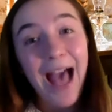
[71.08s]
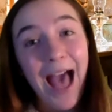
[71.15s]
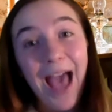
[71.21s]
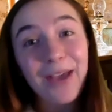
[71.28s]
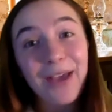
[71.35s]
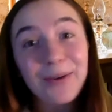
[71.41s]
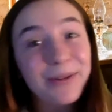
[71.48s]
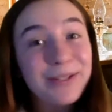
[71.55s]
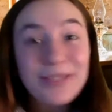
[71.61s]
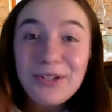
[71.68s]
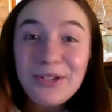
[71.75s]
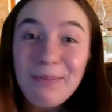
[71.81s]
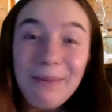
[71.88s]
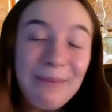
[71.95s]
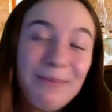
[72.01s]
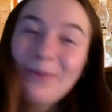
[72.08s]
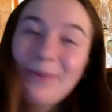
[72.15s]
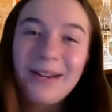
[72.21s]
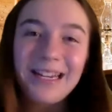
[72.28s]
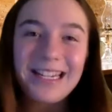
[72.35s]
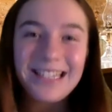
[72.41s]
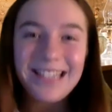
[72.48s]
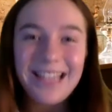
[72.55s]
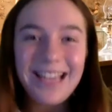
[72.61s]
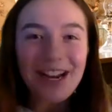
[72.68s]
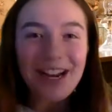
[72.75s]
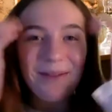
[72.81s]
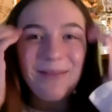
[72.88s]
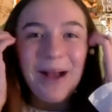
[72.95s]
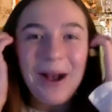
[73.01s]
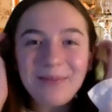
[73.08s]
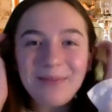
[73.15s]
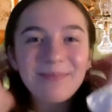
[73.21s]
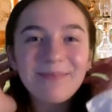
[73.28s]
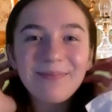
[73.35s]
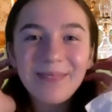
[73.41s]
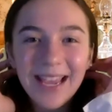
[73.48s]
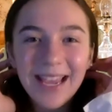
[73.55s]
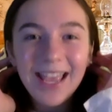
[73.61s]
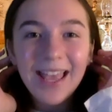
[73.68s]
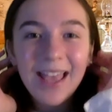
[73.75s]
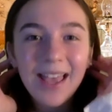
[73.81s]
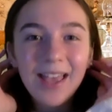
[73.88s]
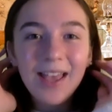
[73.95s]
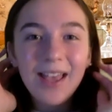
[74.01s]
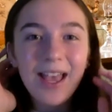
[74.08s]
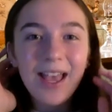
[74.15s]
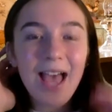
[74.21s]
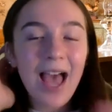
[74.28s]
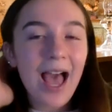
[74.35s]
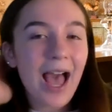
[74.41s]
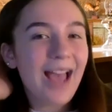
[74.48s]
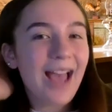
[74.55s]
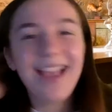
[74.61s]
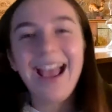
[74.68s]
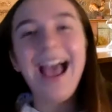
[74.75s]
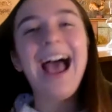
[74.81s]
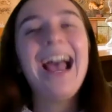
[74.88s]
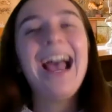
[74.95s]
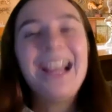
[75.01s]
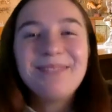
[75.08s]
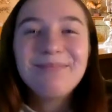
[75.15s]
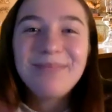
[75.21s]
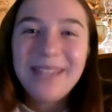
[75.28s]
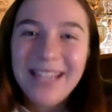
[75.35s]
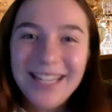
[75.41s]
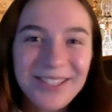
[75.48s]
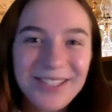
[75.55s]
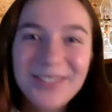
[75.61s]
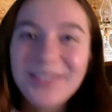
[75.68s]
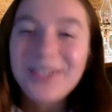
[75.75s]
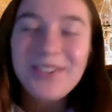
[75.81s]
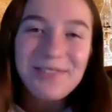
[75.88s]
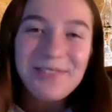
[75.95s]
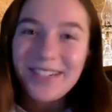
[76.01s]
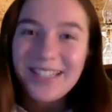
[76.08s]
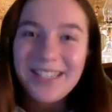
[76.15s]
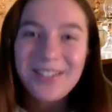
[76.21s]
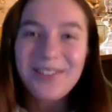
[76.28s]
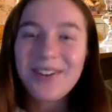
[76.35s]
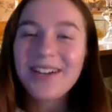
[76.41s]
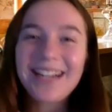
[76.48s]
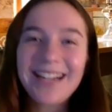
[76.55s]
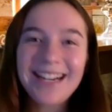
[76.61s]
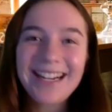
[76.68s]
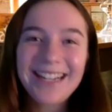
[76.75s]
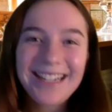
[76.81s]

I always knew people wanted to hear about me. I, I mean, Grover's Corner.